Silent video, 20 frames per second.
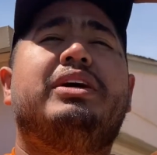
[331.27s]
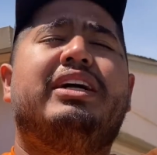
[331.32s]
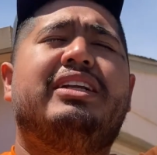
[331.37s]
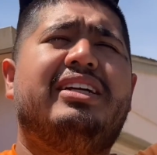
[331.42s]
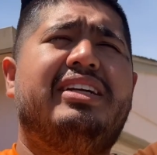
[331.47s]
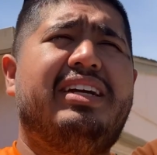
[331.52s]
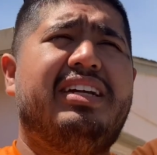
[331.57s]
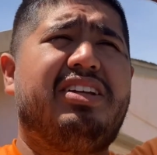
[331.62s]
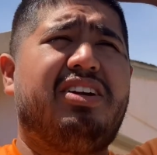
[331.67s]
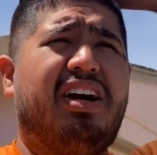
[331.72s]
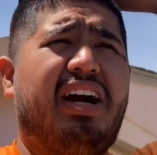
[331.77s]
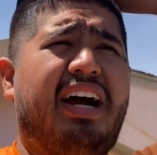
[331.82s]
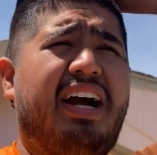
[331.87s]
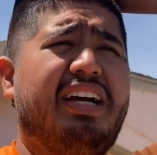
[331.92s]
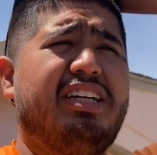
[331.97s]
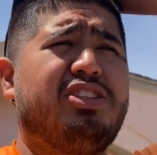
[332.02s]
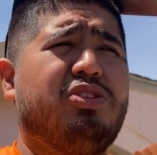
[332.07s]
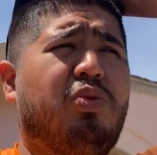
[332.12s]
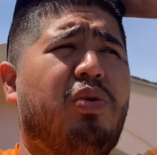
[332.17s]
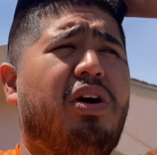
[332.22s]
I did get their
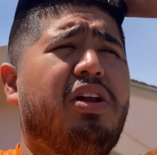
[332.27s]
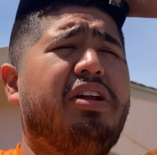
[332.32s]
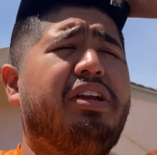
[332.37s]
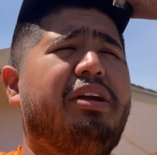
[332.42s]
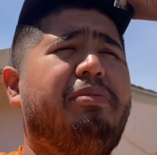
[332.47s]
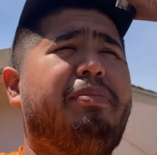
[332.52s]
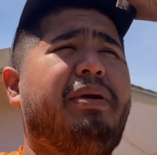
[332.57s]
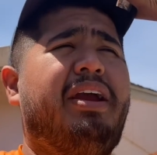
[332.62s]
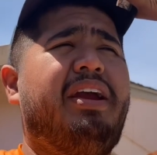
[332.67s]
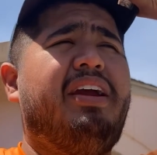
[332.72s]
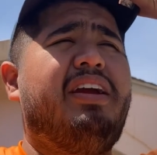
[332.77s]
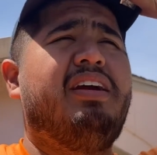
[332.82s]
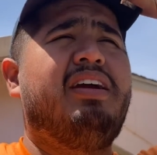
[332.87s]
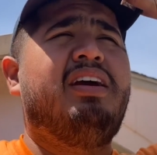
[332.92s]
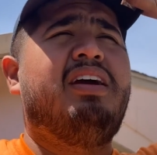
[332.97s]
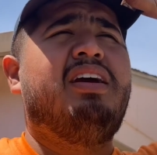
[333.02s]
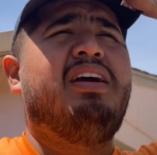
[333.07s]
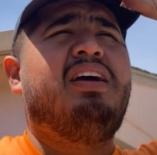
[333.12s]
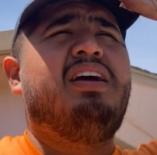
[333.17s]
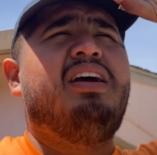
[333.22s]
highest quality paint.
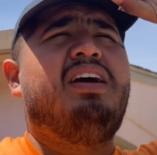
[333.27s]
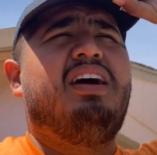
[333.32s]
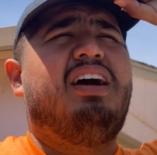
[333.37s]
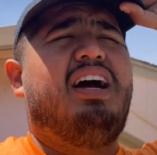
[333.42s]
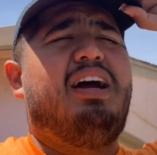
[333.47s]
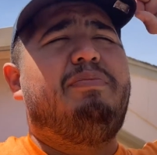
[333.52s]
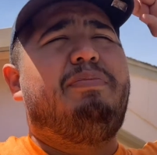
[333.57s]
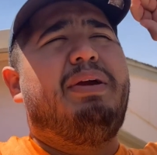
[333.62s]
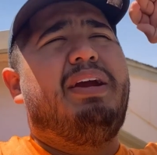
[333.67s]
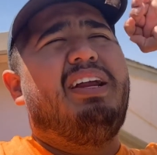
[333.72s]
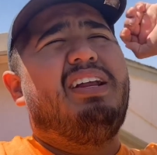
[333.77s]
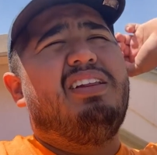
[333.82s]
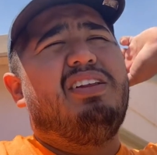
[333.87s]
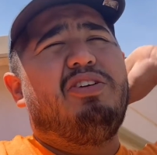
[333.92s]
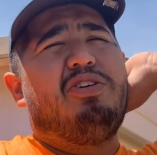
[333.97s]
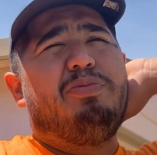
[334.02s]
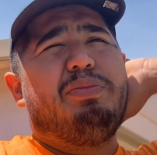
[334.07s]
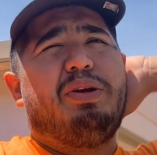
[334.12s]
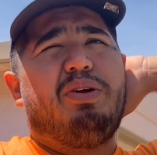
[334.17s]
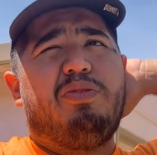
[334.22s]
I paid a
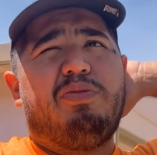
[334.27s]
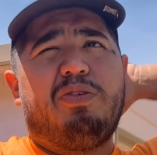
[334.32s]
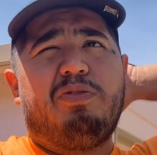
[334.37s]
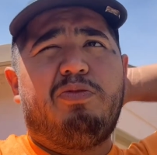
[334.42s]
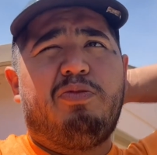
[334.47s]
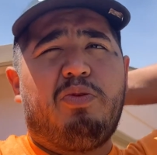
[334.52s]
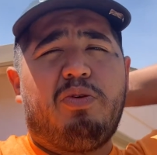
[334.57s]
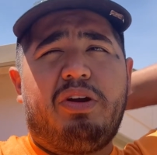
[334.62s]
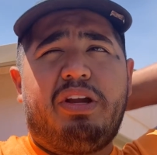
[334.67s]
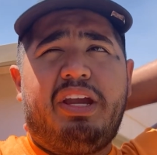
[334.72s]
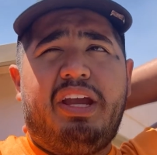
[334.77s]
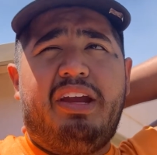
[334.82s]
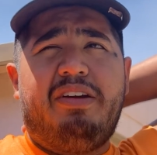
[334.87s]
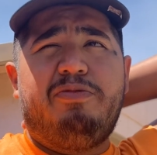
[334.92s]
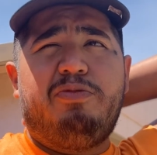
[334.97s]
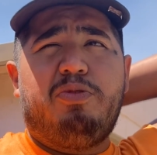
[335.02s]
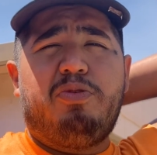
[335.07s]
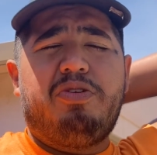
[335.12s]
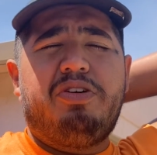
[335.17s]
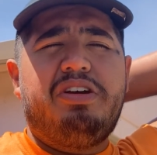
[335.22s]
little bit over $4K
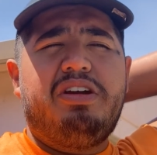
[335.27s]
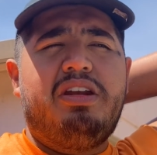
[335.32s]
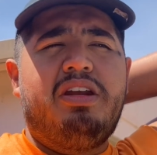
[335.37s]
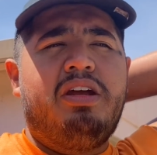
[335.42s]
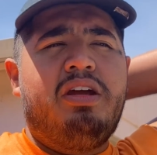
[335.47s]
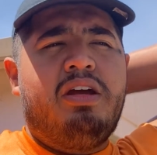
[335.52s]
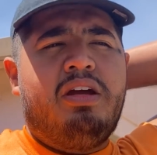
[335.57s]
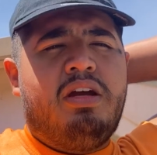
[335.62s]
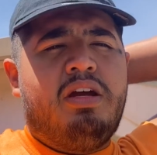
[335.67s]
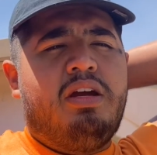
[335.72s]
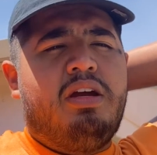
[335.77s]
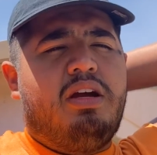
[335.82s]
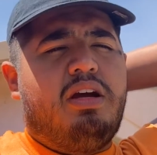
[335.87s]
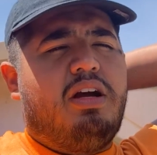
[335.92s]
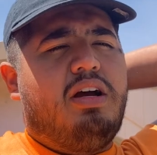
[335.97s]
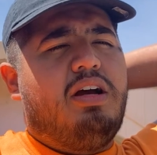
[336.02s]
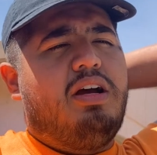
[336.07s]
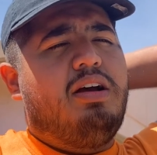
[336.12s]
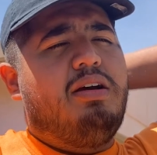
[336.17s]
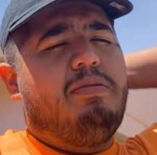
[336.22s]
for it.
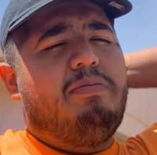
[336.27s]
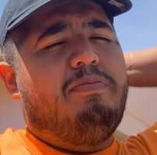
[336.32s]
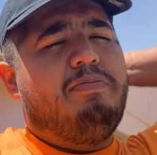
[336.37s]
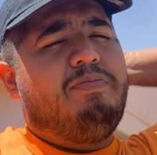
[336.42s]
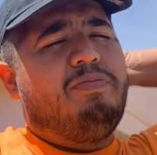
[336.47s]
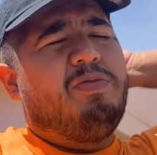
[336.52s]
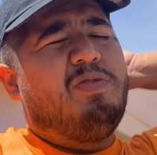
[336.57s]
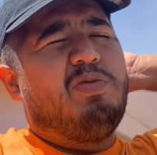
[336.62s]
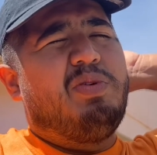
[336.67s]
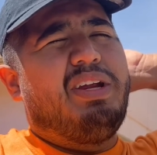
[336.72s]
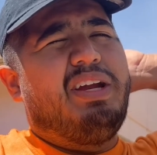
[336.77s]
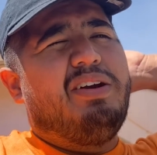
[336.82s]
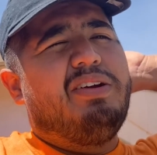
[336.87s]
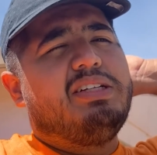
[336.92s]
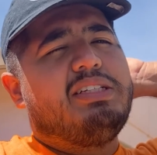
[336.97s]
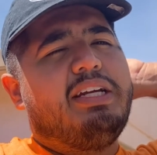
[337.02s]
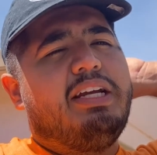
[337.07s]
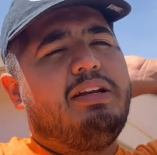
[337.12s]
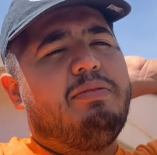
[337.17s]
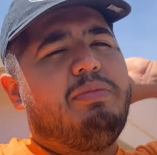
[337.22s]
What
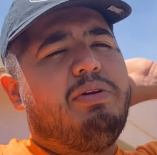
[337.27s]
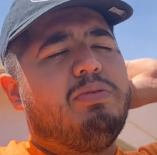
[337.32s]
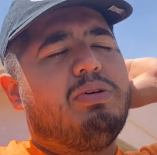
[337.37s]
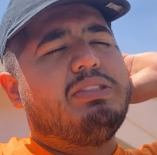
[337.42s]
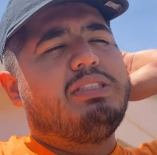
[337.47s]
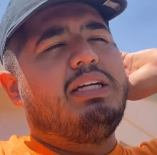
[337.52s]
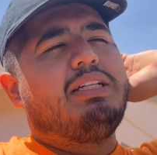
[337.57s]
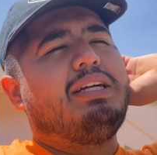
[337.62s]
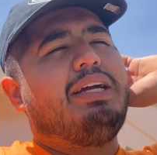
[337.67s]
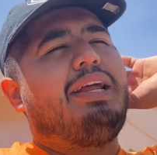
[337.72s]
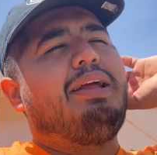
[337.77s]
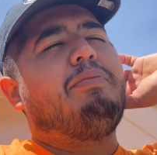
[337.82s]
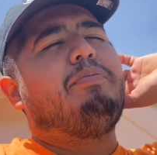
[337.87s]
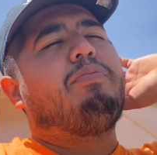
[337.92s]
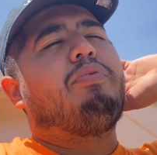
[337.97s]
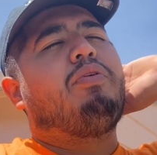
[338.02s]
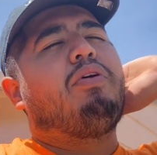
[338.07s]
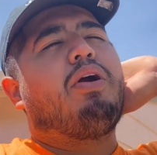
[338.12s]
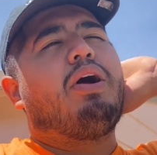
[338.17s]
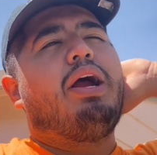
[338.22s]
irritated me was that they didn't
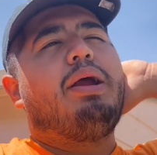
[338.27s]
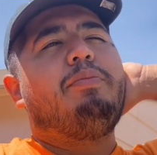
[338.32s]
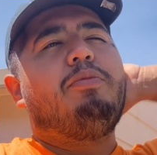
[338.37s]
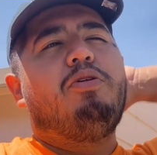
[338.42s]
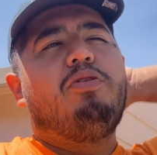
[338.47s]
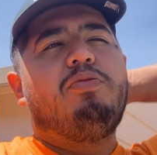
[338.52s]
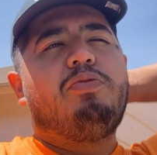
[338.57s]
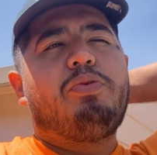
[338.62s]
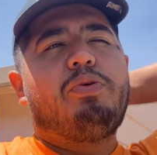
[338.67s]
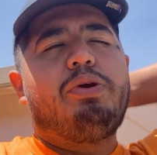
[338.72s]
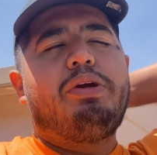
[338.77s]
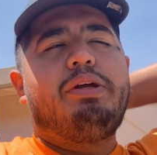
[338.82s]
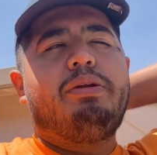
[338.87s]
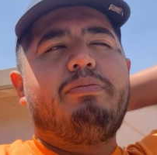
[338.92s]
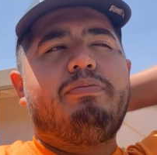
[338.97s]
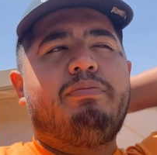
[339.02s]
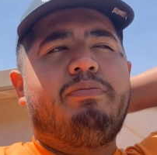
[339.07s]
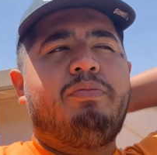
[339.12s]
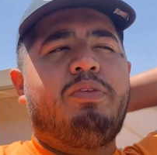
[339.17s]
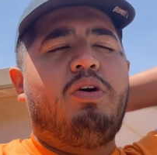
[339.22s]
prime over it.
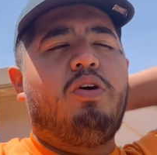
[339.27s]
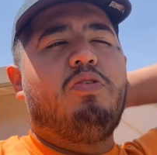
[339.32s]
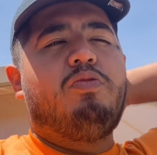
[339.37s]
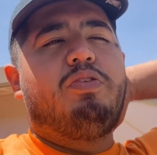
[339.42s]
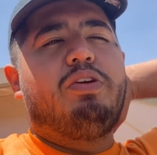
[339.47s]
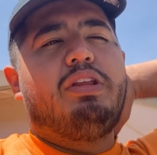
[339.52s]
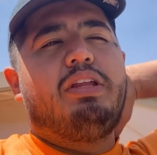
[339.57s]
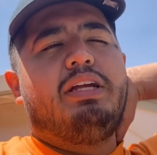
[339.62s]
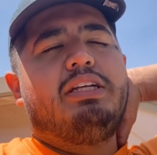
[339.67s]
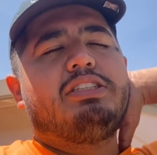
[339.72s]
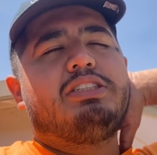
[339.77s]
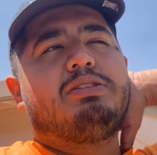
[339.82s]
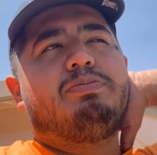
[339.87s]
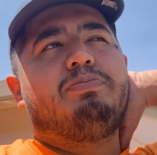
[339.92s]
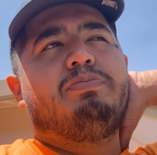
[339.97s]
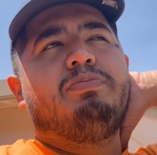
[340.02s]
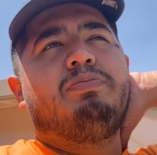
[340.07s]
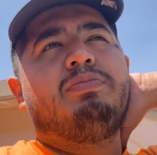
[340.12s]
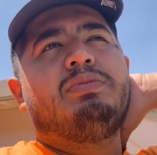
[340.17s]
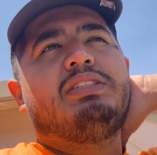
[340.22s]
They just
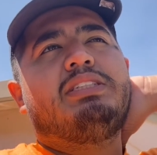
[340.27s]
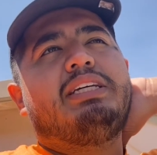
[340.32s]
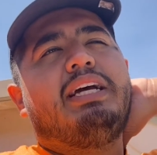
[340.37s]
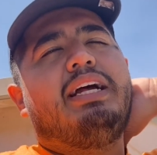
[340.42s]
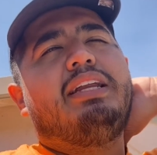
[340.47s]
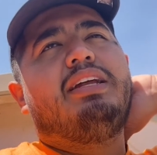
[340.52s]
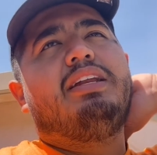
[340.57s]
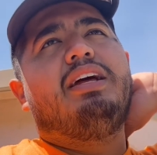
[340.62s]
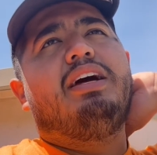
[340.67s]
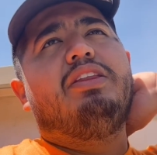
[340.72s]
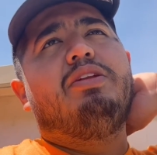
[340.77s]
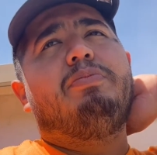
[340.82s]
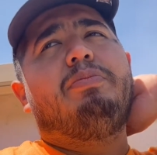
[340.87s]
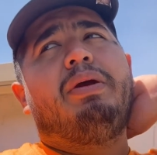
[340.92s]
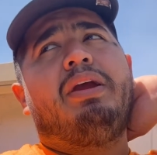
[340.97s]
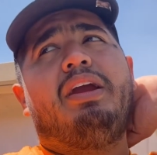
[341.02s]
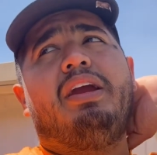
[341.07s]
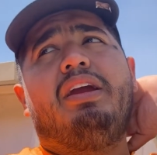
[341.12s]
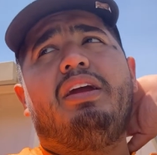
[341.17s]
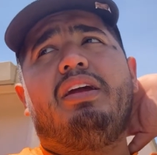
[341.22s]
sanded down the
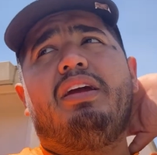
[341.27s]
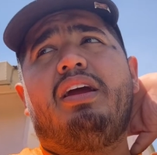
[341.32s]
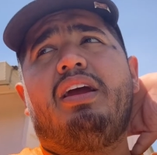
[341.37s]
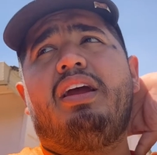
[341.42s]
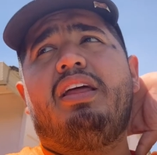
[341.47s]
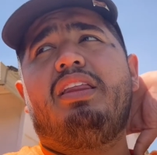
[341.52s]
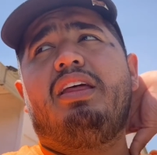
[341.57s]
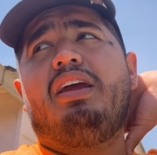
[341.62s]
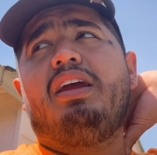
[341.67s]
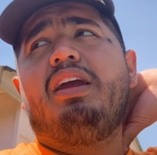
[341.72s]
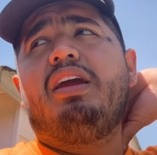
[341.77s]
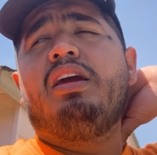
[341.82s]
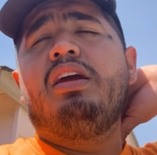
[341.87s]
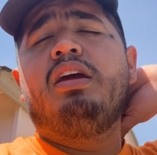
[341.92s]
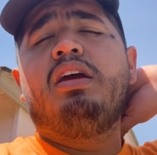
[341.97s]
paint and they